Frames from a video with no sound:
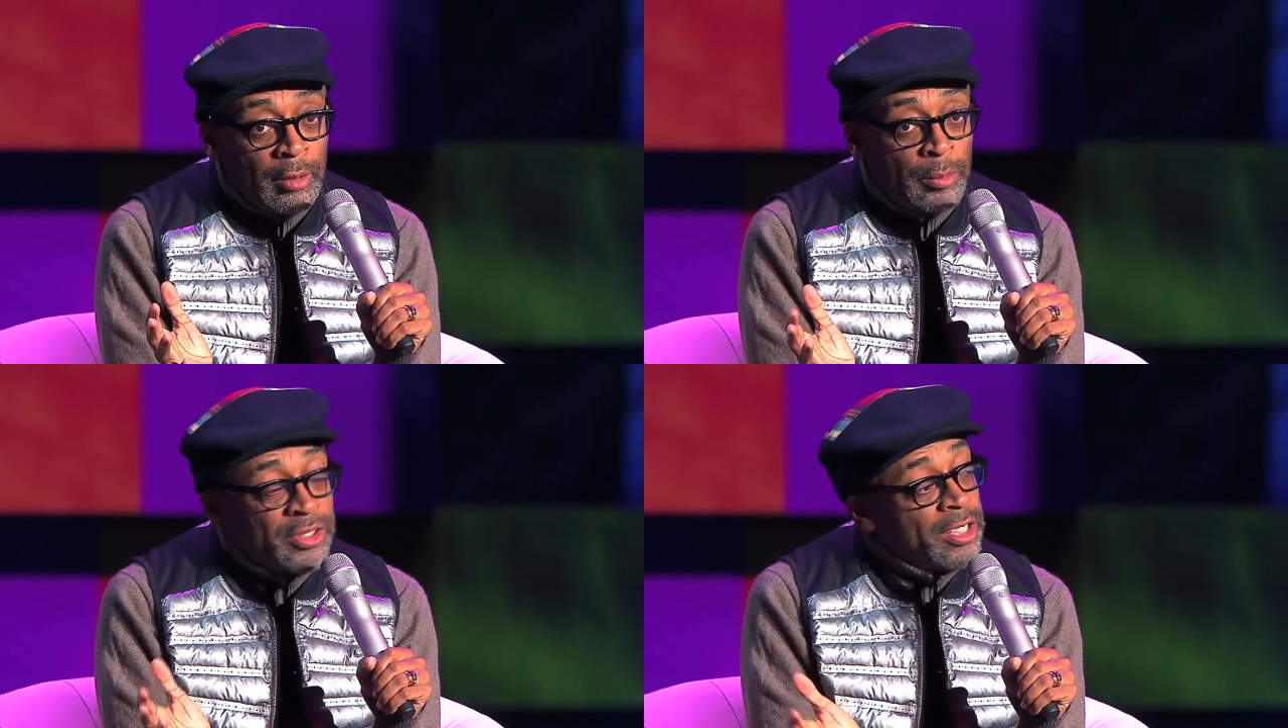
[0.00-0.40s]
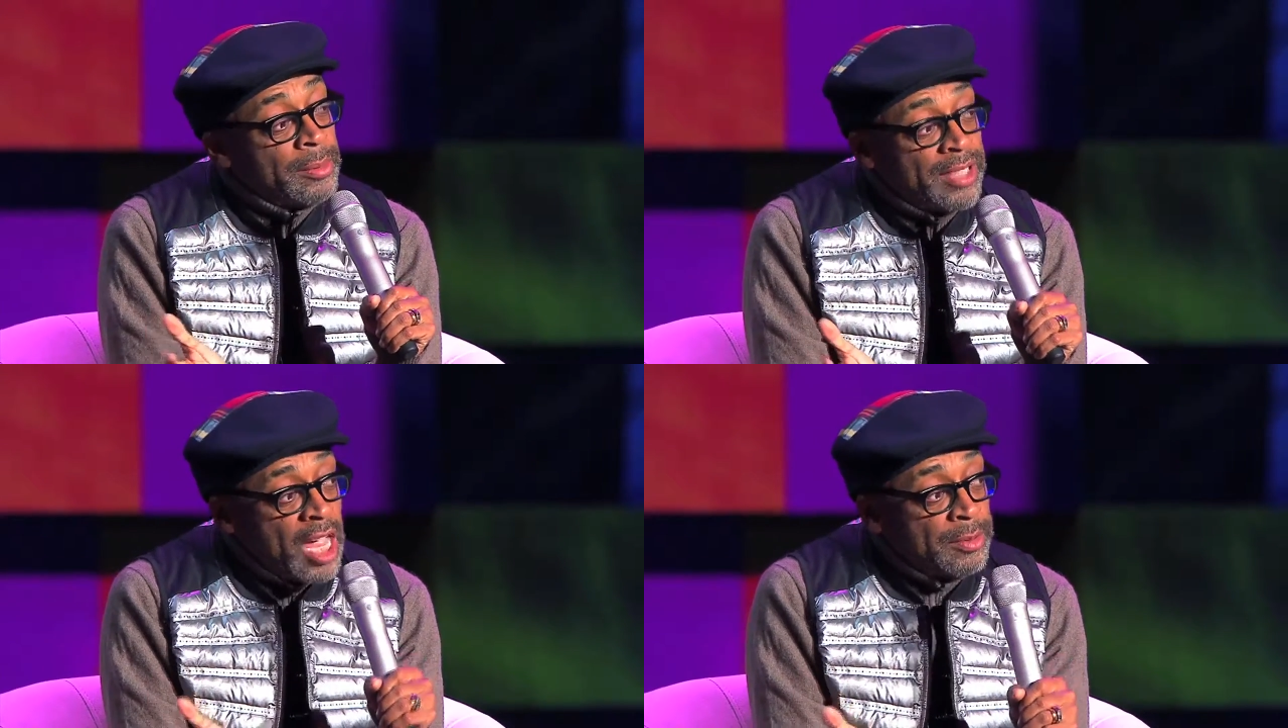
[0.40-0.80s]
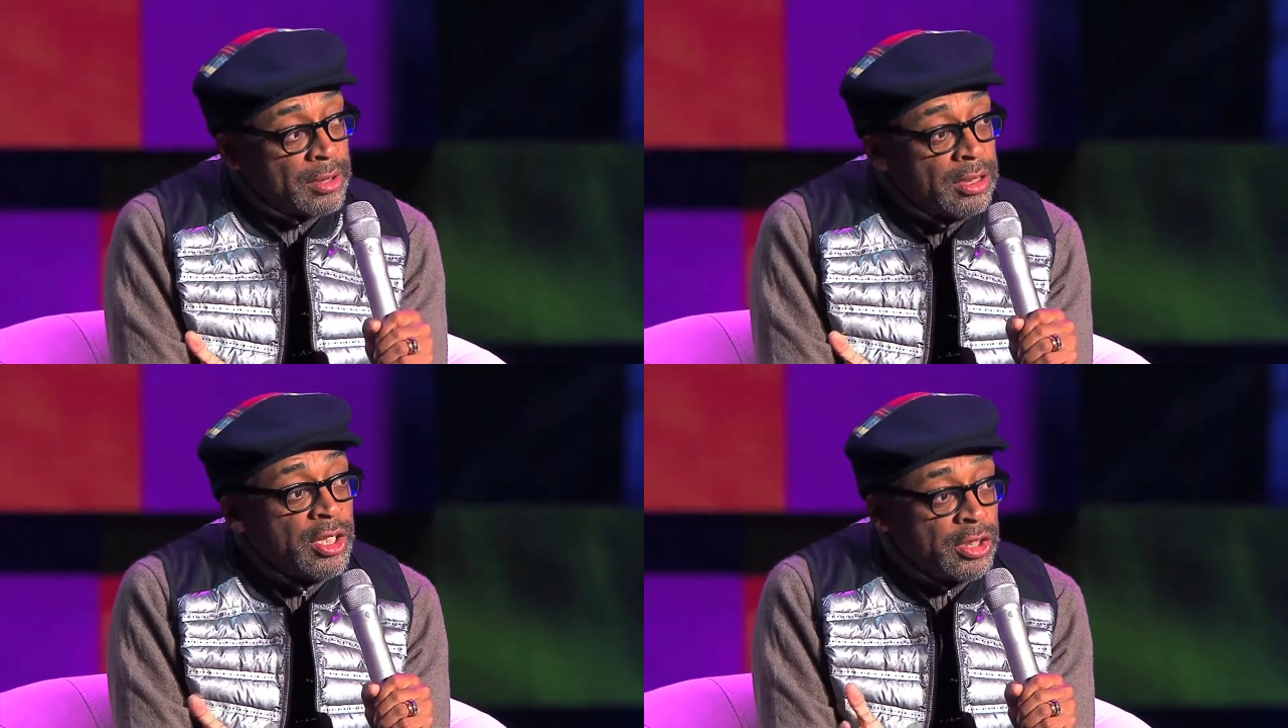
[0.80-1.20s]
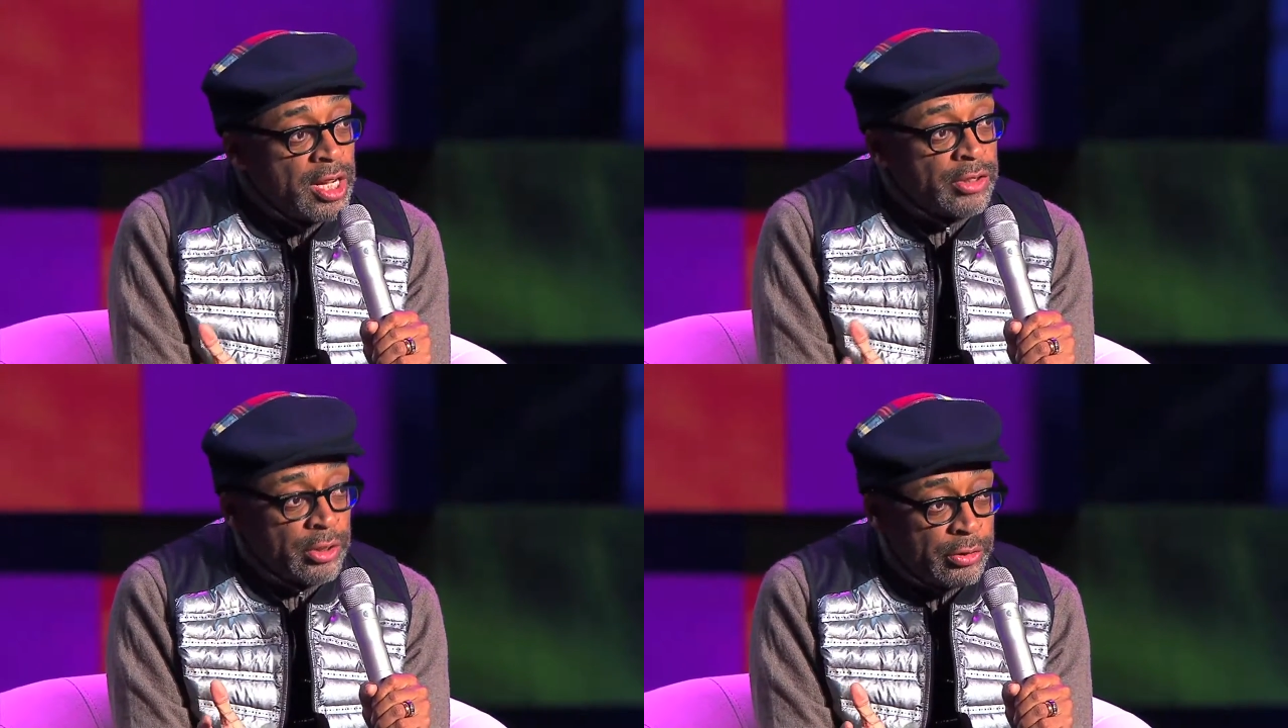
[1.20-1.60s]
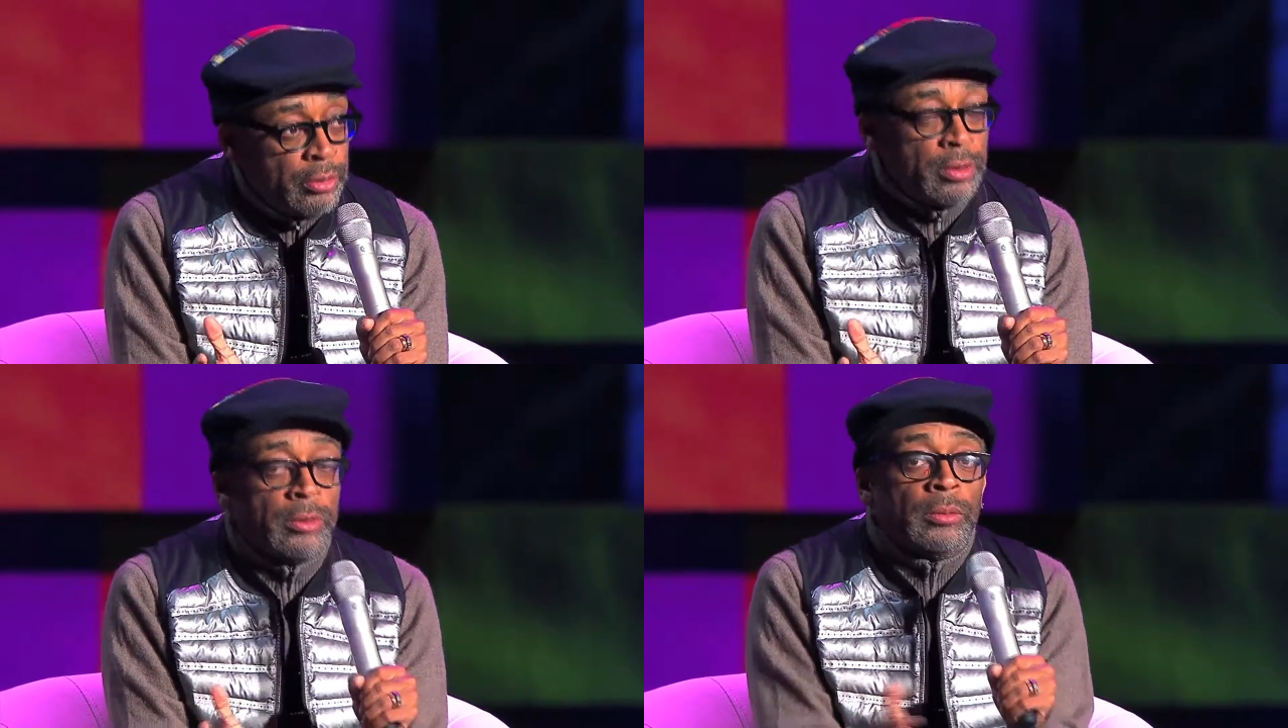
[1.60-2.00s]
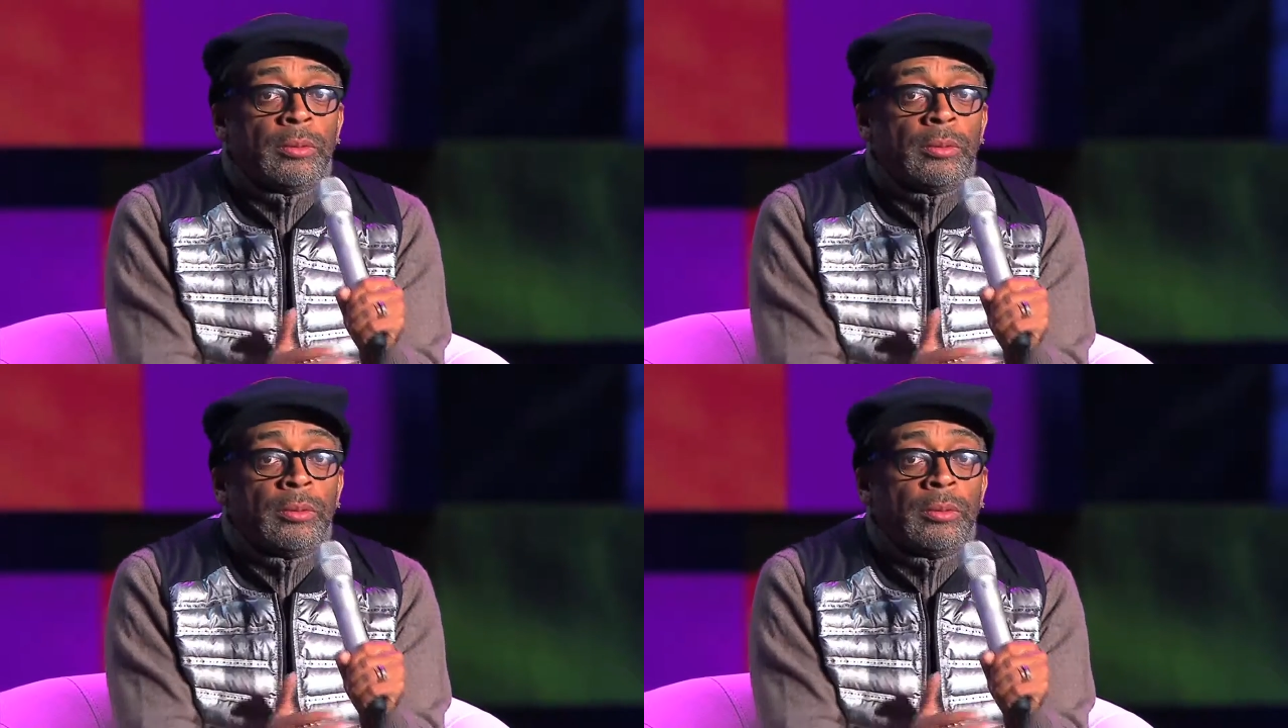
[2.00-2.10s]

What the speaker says: but sometimes cliches are true.